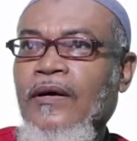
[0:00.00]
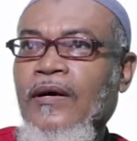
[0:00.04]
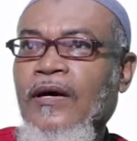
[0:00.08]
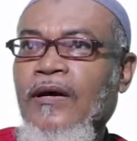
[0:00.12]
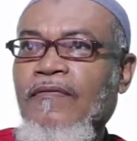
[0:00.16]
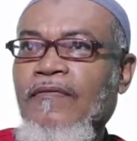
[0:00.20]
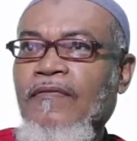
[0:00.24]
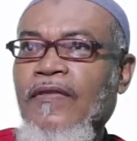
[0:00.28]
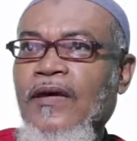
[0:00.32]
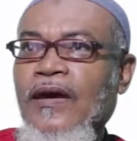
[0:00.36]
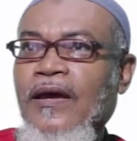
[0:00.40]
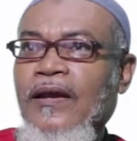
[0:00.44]

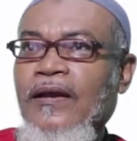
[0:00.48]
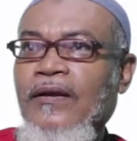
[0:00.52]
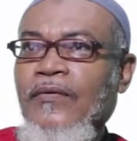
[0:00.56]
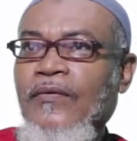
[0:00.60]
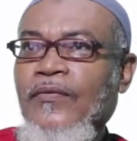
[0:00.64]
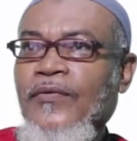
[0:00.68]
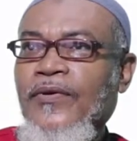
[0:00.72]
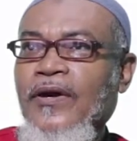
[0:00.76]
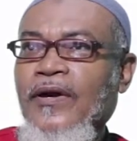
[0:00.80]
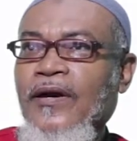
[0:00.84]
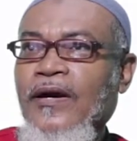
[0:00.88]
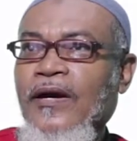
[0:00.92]
And
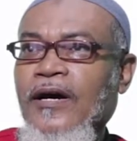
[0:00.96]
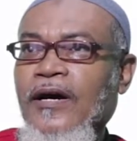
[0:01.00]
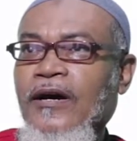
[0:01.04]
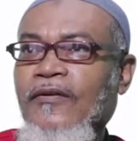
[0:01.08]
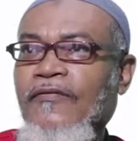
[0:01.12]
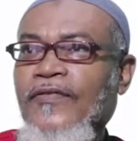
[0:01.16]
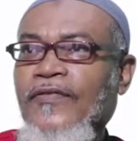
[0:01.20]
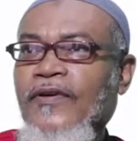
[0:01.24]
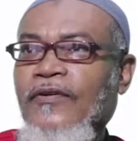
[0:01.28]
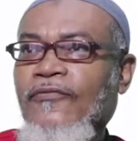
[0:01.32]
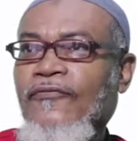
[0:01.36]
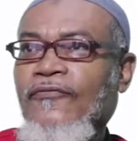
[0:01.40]
then we
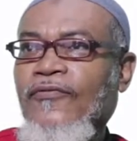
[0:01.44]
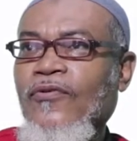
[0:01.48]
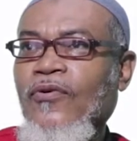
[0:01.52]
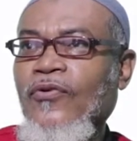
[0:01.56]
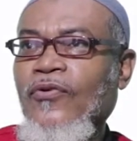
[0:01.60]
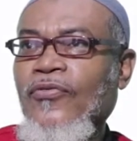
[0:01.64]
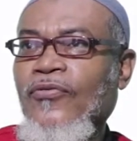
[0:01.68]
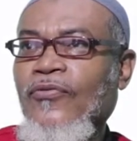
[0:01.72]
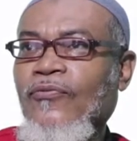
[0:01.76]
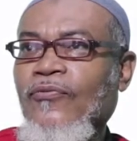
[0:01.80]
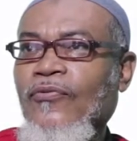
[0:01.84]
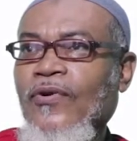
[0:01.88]
have the
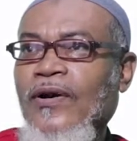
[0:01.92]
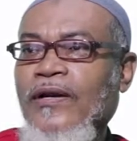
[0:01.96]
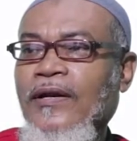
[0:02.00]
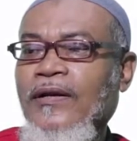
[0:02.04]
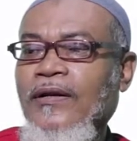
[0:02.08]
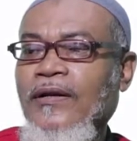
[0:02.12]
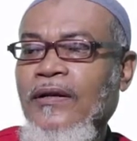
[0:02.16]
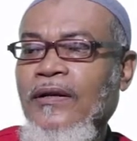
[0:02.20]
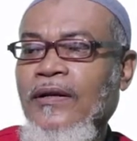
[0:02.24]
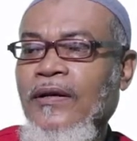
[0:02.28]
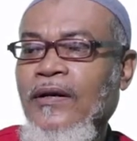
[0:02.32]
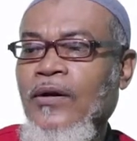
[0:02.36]
fourth
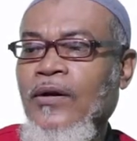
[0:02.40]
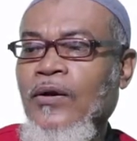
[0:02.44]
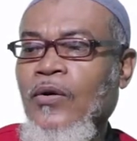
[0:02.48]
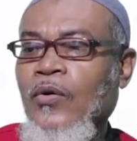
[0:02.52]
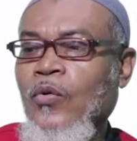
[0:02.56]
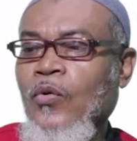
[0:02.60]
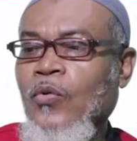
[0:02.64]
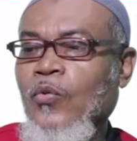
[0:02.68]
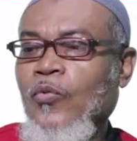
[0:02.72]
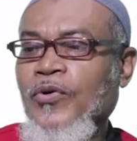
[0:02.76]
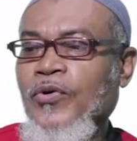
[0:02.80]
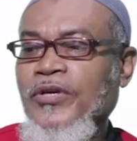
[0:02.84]
one,
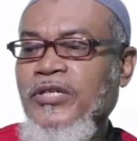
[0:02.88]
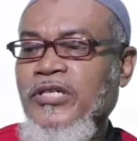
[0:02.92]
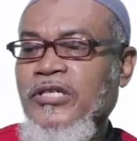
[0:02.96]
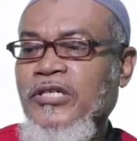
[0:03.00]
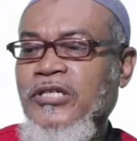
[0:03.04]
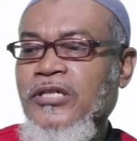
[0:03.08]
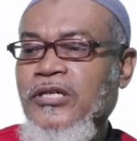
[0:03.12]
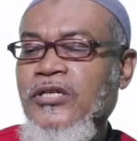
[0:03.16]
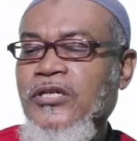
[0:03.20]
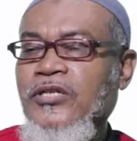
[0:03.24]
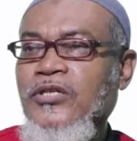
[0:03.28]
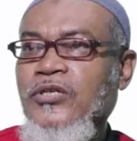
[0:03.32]

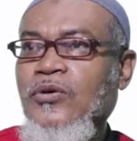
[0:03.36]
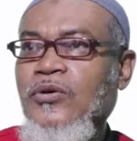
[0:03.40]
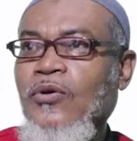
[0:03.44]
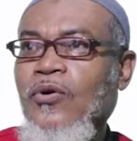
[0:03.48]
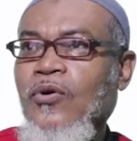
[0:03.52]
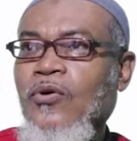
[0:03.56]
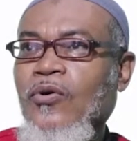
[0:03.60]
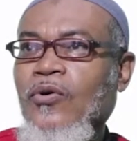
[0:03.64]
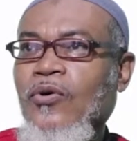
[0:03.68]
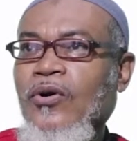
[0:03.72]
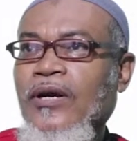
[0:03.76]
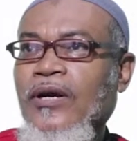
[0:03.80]
which is
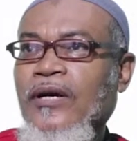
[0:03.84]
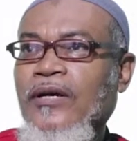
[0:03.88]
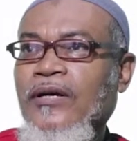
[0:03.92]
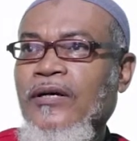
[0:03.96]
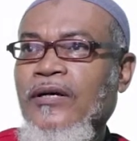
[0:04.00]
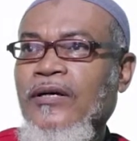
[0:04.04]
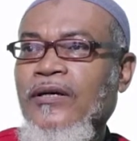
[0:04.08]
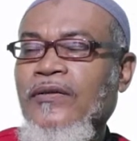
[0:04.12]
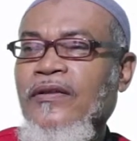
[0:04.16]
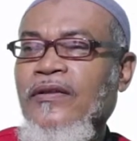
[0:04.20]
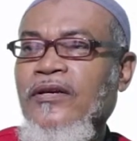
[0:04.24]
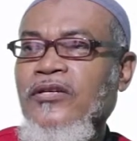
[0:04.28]
called
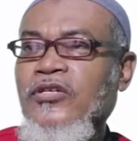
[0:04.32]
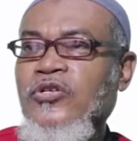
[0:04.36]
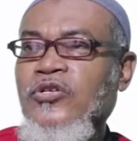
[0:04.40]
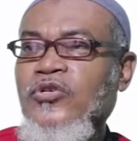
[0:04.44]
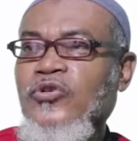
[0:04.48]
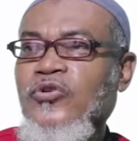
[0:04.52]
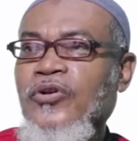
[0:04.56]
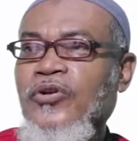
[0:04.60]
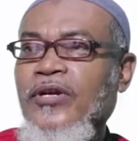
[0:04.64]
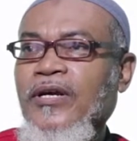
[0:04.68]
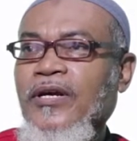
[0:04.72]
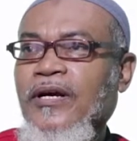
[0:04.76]
the
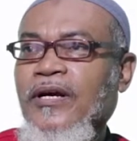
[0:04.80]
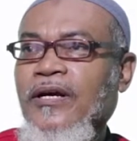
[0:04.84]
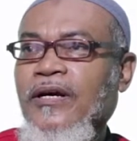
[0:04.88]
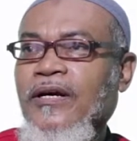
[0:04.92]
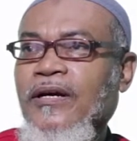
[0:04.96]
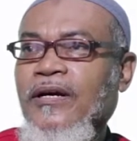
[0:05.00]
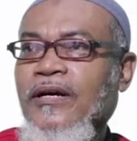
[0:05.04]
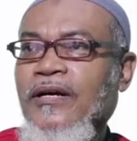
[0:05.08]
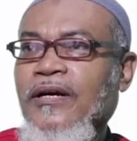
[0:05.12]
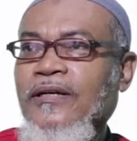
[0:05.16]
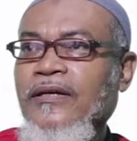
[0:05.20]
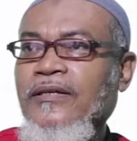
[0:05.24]
string
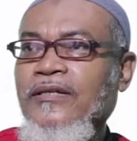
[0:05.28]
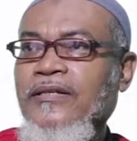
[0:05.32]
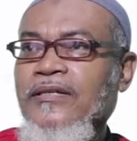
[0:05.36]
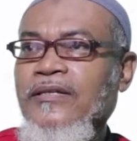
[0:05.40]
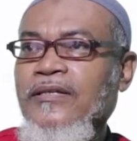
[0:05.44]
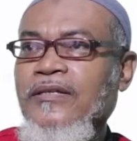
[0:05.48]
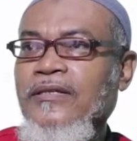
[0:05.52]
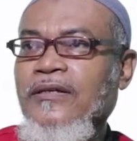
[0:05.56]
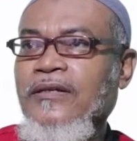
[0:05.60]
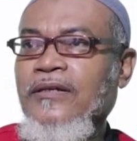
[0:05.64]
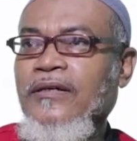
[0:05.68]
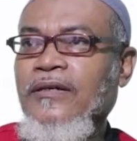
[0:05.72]

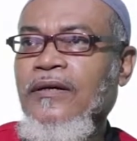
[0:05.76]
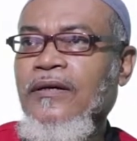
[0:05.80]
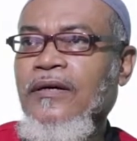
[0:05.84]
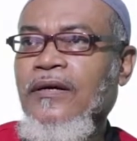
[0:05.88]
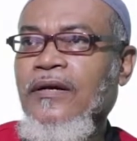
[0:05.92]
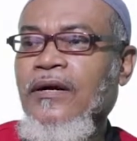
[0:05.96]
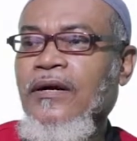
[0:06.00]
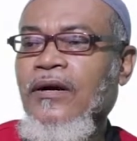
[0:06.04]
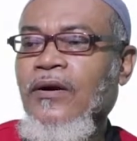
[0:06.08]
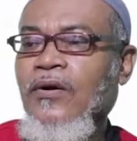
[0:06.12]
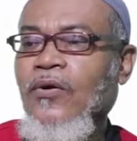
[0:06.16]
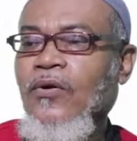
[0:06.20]
cut
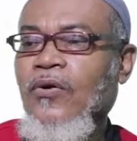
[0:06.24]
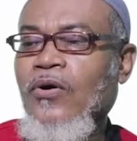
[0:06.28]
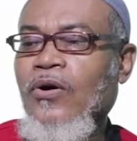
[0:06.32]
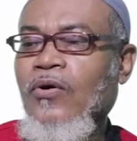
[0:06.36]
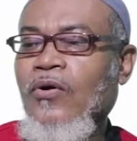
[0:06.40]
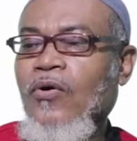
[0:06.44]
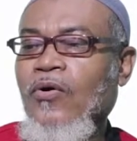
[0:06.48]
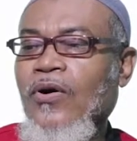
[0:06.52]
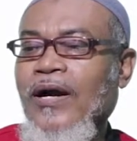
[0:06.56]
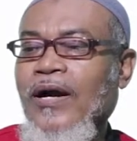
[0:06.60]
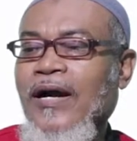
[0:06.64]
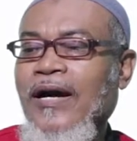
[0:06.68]
or
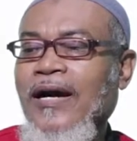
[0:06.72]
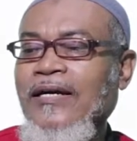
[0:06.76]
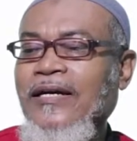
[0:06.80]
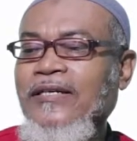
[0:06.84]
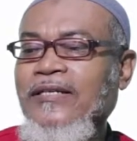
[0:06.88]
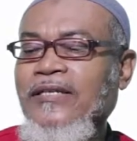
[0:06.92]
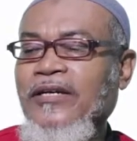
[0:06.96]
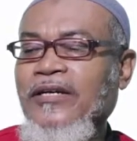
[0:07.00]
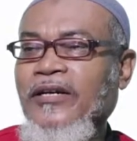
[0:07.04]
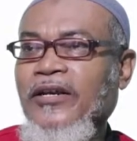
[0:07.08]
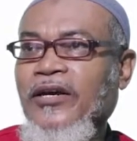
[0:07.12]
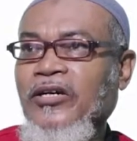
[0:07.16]

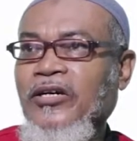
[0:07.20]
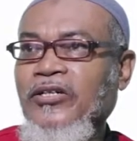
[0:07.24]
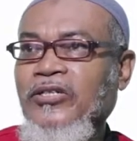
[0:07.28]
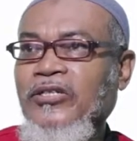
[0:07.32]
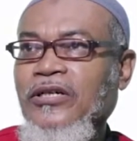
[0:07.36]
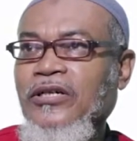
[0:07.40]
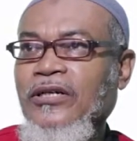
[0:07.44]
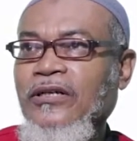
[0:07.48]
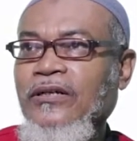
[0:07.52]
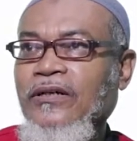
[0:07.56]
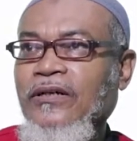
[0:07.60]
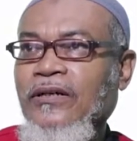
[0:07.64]

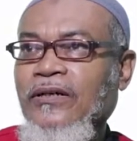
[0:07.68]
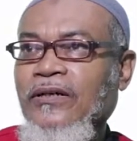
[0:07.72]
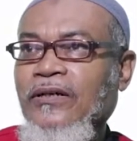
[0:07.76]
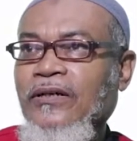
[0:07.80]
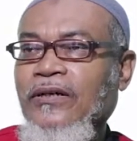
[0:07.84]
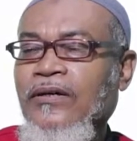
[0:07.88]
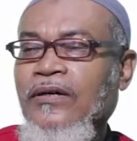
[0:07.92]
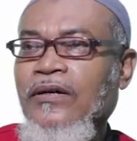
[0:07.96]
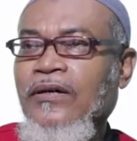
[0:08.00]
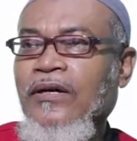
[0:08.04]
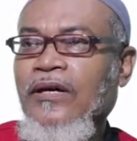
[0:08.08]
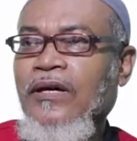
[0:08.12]
concatenation,
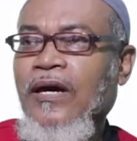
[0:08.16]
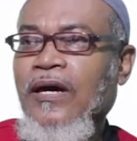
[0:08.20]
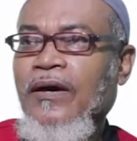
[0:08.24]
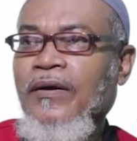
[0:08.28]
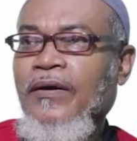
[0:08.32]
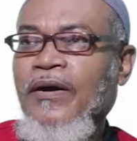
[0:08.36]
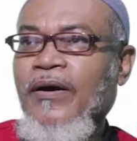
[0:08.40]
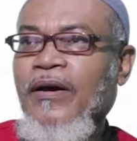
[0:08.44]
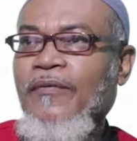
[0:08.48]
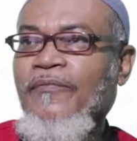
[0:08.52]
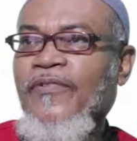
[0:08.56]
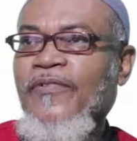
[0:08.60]

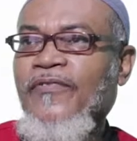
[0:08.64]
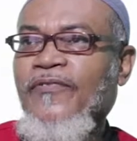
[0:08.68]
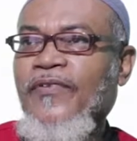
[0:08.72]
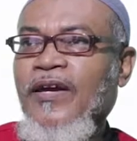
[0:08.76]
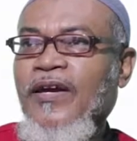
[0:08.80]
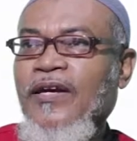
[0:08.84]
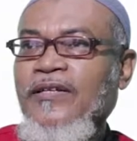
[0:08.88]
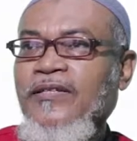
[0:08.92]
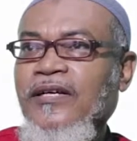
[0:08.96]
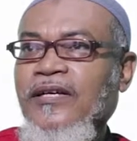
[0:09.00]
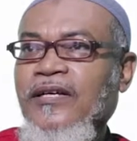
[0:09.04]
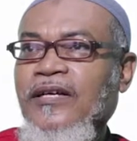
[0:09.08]

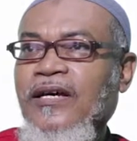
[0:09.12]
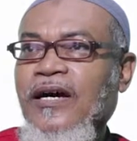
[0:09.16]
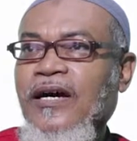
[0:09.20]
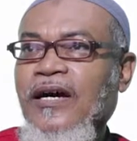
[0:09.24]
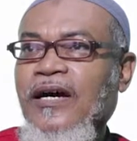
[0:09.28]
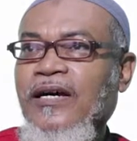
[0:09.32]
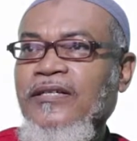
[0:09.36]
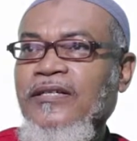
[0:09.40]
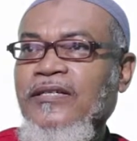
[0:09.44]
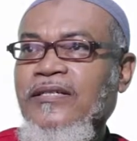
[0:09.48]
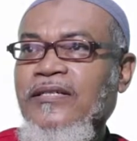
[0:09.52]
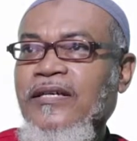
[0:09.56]
abbreviated
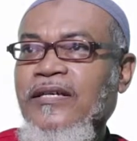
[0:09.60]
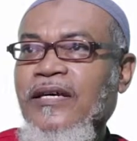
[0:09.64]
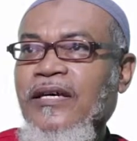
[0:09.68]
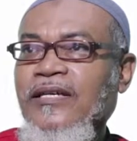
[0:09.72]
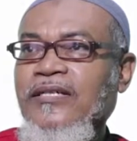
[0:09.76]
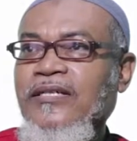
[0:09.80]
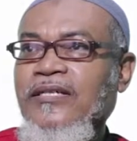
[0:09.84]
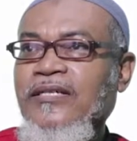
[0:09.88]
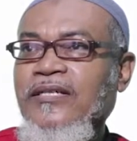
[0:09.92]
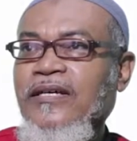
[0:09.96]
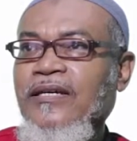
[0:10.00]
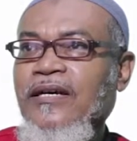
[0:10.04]
as
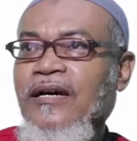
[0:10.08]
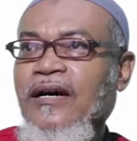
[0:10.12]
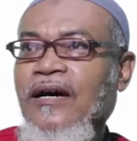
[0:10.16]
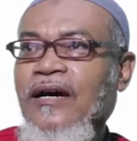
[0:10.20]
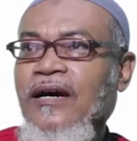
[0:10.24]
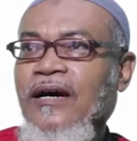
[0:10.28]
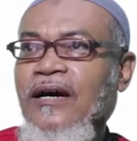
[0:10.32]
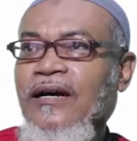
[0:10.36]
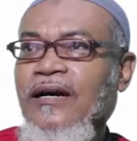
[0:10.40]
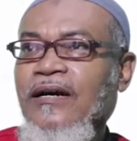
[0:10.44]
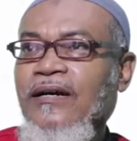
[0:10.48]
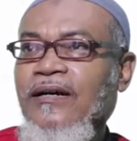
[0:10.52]

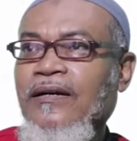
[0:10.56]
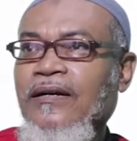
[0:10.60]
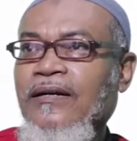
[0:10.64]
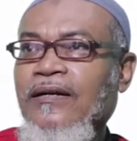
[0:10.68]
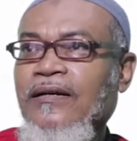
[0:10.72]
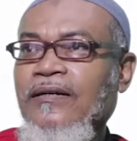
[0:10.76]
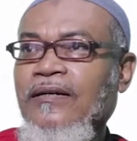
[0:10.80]
strcat.